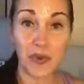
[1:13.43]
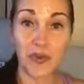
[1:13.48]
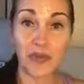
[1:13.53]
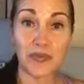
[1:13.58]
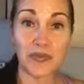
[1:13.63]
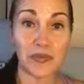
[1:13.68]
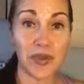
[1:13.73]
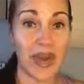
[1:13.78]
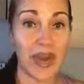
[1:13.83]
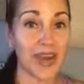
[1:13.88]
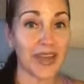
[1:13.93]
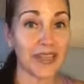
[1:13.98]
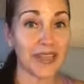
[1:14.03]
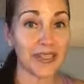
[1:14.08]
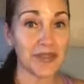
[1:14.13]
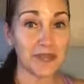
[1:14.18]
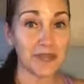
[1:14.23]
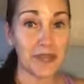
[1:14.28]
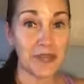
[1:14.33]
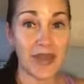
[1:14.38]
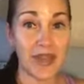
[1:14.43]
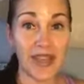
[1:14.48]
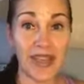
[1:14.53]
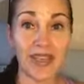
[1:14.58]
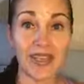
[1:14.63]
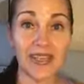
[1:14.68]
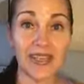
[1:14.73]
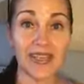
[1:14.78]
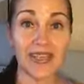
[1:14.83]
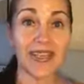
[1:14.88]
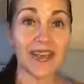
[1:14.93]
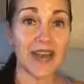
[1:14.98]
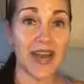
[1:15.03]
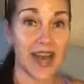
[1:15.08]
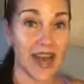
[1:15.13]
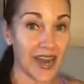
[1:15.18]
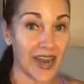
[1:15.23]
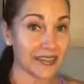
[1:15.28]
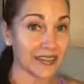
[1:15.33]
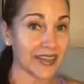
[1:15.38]
my main
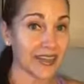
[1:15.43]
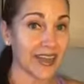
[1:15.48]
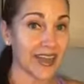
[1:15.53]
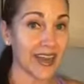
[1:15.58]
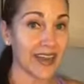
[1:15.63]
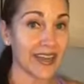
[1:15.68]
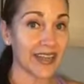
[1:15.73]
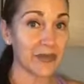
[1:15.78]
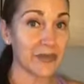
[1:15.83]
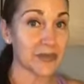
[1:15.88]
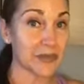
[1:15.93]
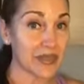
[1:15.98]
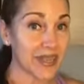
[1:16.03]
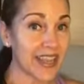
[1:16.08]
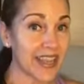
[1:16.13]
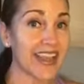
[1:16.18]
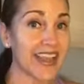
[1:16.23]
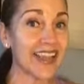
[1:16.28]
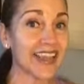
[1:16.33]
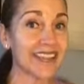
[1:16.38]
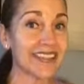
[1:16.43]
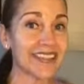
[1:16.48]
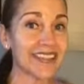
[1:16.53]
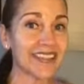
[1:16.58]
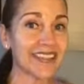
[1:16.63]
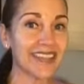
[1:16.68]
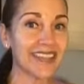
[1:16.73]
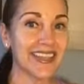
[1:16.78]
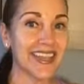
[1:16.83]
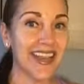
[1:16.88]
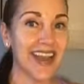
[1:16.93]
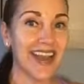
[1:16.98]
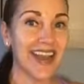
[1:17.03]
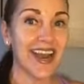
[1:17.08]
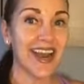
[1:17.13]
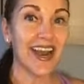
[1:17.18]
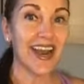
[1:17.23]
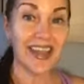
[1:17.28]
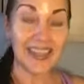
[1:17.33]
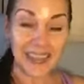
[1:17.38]
online plans,
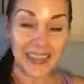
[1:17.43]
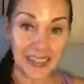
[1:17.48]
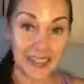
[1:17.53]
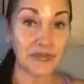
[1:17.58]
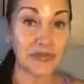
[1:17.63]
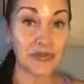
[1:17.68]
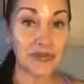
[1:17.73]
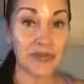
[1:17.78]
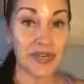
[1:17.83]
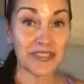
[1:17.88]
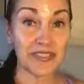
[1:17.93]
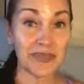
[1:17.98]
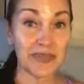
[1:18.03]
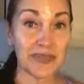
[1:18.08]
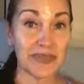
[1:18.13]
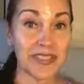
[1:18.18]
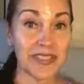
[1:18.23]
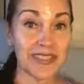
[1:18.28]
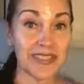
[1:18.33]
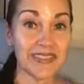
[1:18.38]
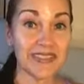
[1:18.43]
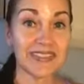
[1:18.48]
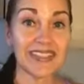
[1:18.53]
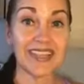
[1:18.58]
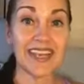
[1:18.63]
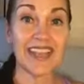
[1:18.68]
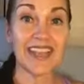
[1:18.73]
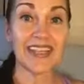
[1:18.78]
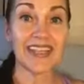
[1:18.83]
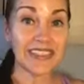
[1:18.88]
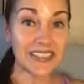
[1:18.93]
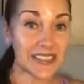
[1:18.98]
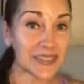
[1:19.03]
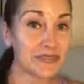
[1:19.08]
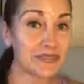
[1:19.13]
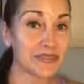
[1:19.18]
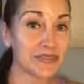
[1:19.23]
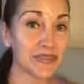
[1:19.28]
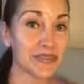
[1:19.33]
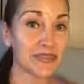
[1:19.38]
I give you recipes and I
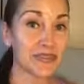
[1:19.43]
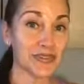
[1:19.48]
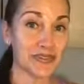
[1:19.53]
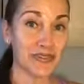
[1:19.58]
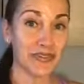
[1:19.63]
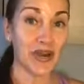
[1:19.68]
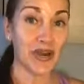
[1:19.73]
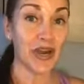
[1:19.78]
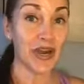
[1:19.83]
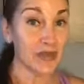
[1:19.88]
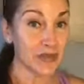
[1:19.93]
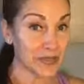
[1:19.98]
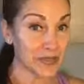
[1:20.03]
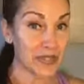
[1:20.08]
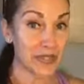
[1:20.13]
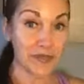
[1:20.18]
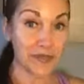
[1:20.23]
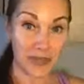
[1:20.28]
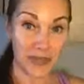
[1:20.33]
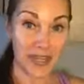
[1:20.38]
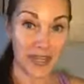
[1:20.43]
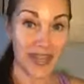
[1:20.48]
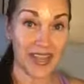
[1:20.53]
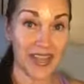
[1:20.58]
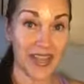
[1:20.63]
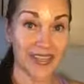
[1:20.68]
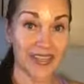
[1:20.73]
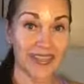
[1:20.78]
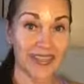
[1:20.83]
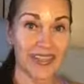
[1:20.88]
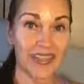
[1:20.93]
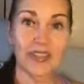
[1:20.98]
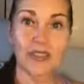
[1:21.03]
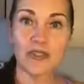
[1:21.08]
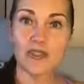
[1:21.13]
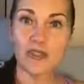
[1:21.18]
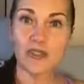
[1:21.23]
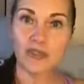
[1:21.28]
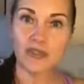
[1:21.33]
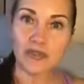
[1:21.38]
give you a meal plan.
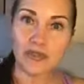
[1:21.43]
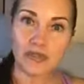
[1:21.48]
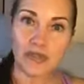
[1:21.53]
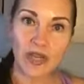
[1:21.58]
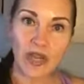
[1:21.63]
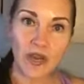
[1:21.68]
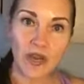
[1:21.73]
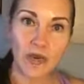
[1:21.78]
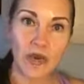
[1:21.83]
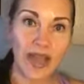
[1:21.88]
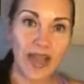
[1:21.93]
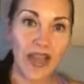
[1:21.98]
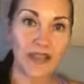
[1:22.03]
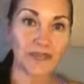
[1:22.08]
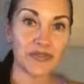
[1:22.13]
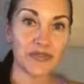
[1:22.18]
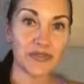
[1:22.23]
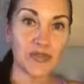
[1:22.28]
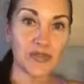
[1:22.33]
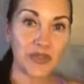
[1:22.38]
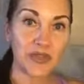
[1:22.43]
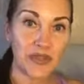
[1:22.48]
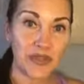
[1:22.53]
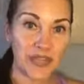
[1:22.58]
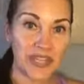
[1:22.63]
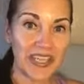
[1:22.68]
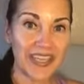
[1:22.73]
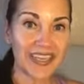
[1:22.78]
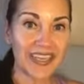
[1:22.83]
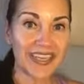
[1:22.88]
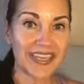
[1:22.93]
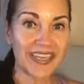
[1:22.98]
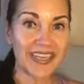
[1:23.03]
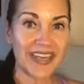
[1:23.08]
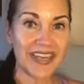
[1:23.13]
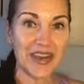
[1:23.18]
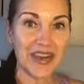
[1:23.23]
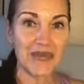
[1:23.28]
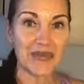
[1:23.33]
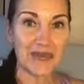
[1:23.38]
So you don't have to think
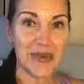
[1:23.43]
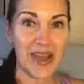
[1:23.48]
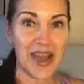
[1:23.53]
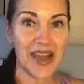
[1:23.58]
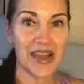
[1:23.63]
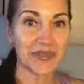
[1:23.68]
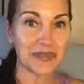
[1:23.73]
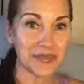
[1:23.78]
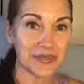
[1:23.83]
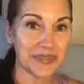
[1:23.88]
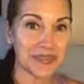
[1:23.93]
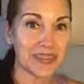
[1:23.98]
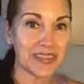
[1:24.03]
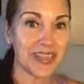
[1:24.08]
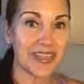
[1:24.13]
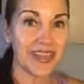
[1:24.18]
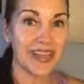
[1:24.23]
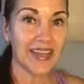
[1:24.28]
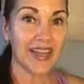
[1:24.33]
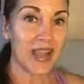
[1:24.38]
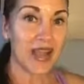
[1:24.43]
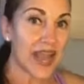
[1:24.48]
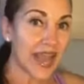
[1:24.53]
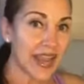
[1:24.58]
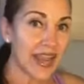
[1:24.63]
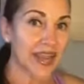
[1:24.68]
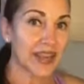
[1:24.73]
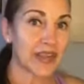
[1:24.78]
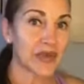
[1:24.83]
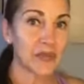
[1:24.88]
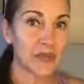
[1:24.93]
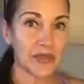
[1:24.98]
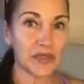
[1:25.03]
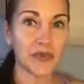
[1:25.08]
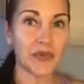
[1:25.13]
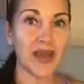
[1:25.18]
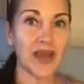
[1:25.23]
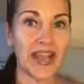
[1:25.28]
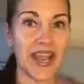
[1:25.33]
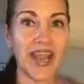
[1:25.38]
about, hey, what
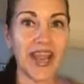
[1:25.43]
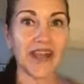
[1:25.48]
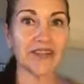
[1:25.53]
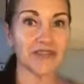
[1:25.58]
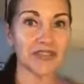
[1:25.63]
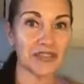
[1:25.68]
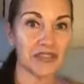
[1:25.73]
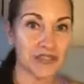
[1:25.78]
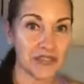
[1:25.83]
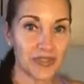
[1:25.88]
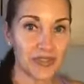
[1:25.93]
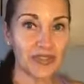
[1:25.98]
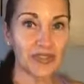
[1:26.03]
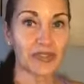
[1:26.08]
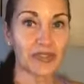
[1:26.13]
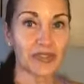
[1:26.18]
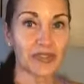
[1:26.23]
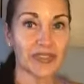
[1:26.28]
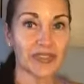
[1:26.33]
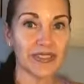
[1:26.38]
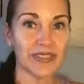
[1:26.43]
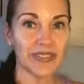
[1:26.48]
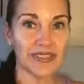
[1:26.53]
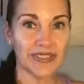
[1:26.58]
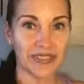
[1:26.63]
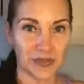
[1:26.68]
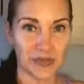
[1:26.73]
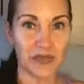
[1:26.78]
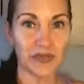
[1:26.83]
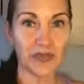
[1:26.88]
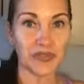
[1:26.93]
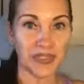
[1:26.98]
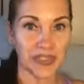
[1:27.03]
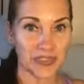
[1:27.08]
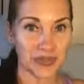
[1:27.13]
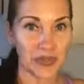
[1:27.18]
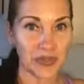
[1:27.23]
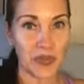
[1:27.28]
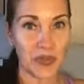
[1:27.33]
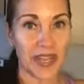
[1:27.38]
do I have to do to lose
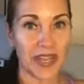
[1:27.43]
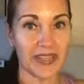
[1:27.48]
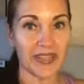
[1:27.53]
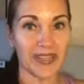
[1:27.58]
this weight?